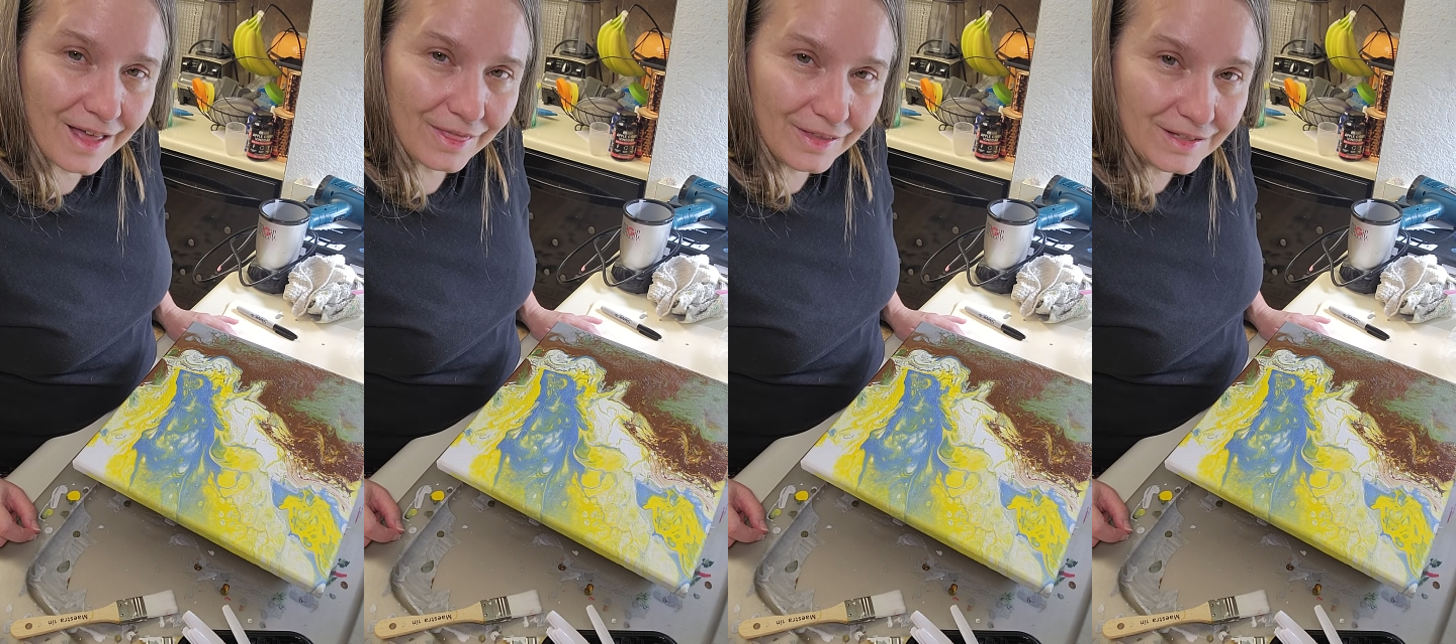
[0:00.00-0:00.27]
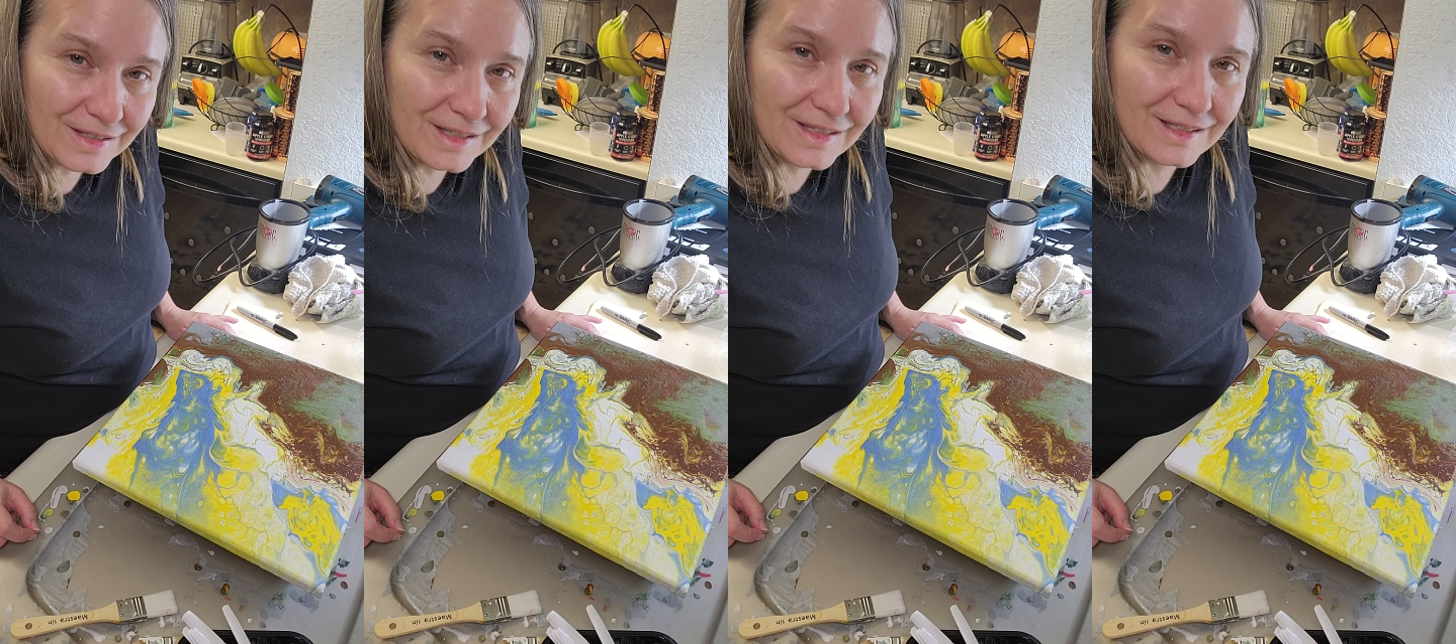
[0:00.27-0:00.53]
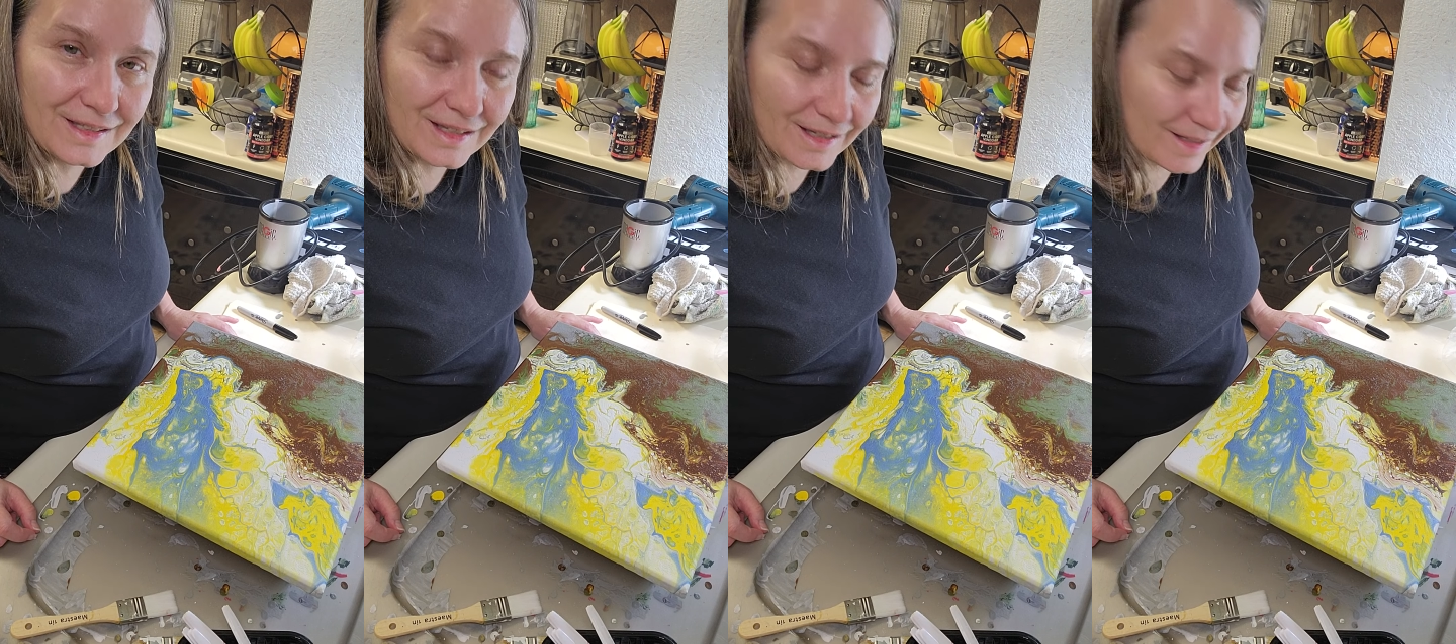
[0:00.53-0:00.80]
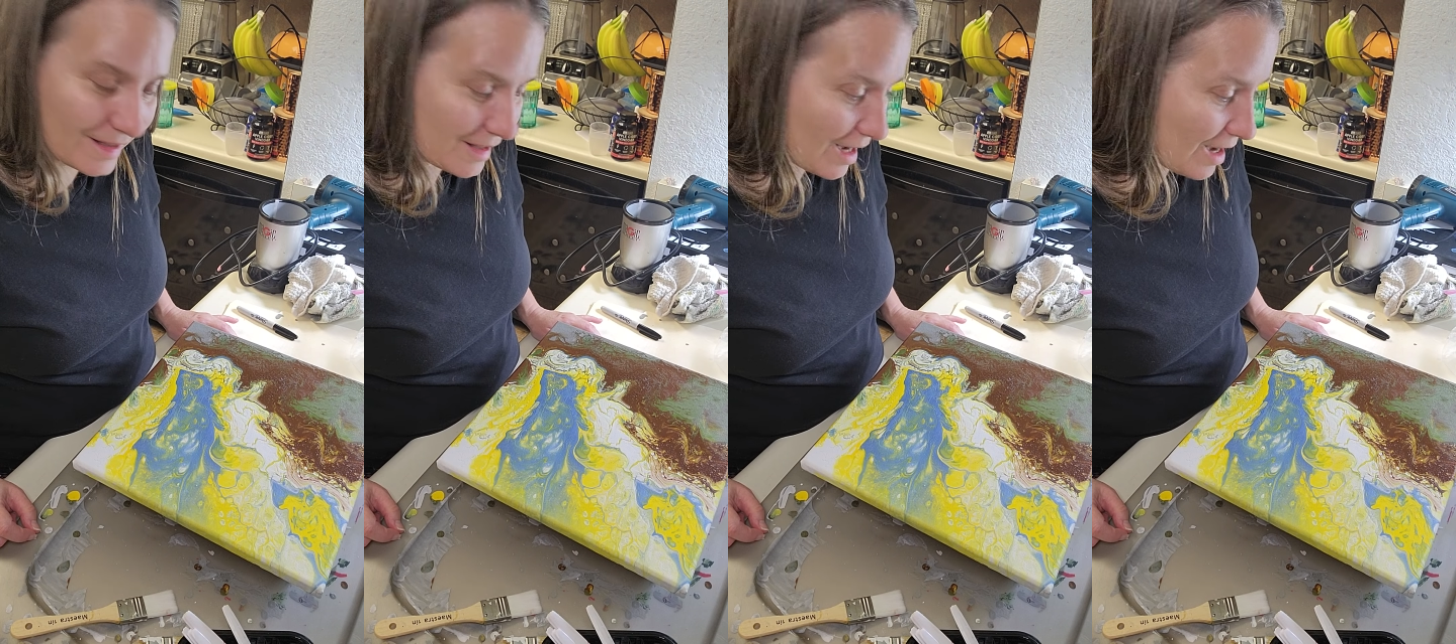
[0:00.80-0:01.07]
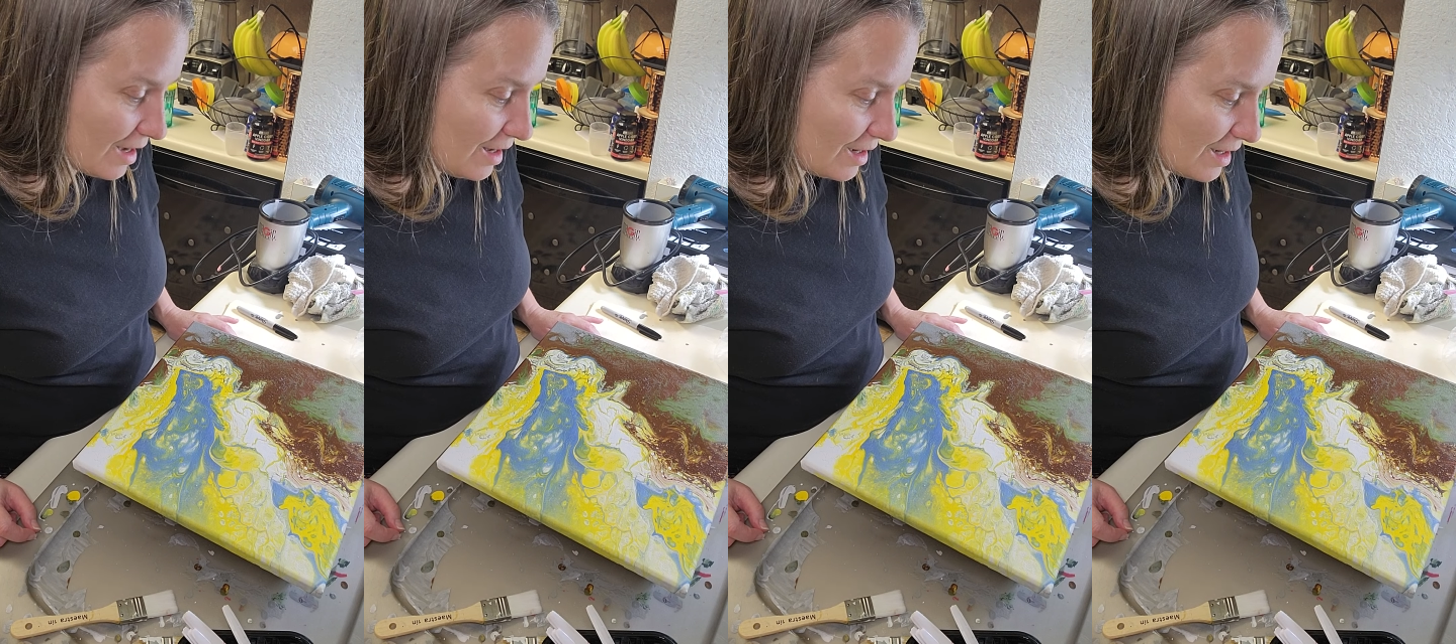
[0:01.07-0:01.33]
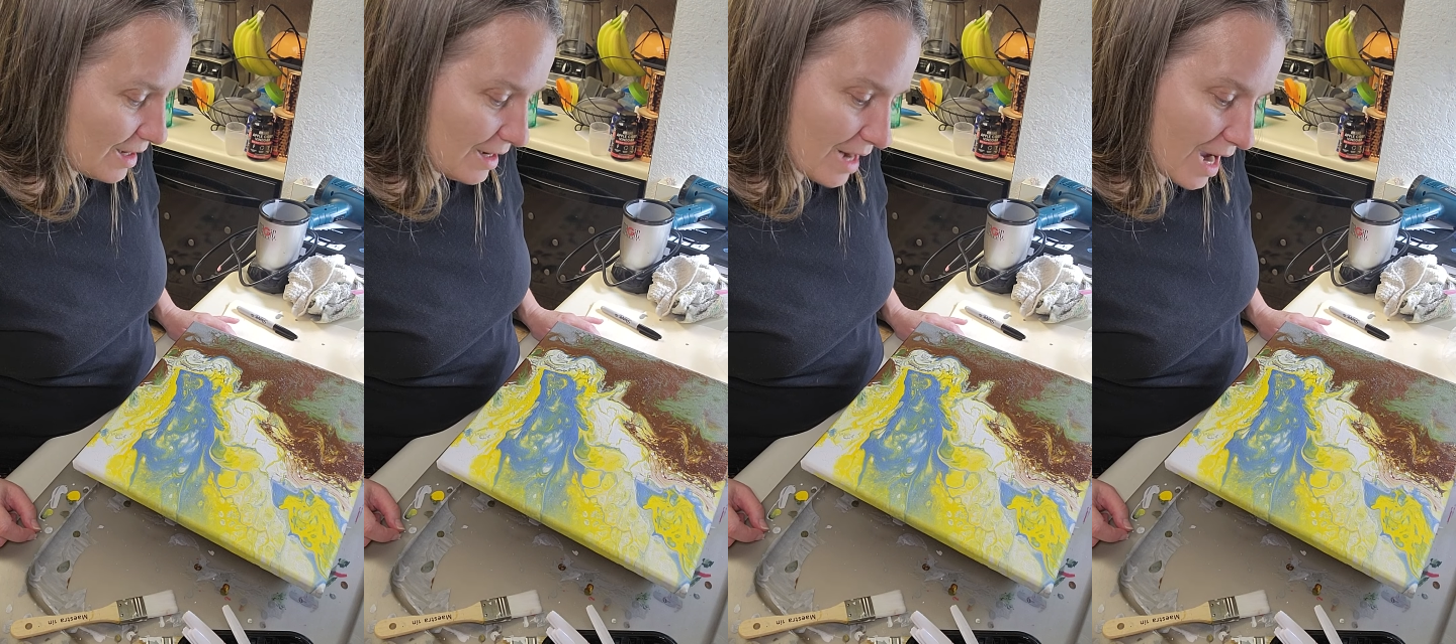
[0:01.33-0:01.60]
this is
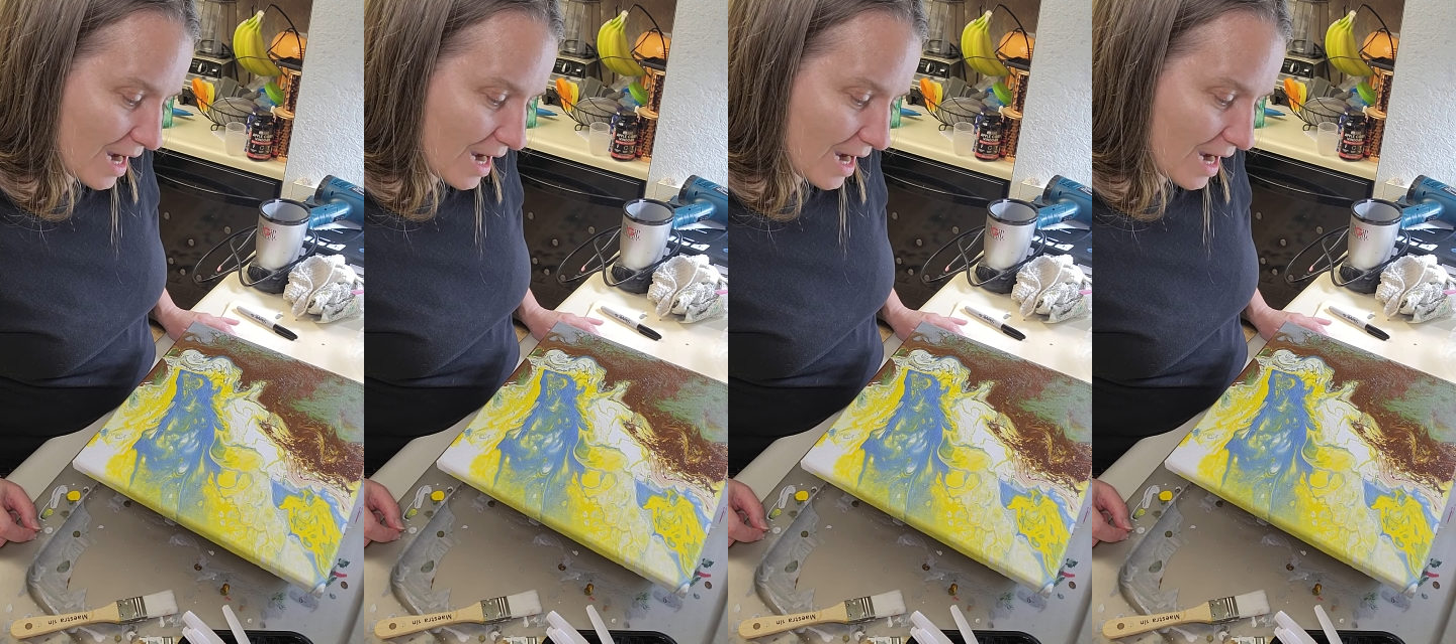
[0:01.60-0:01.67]
exciting.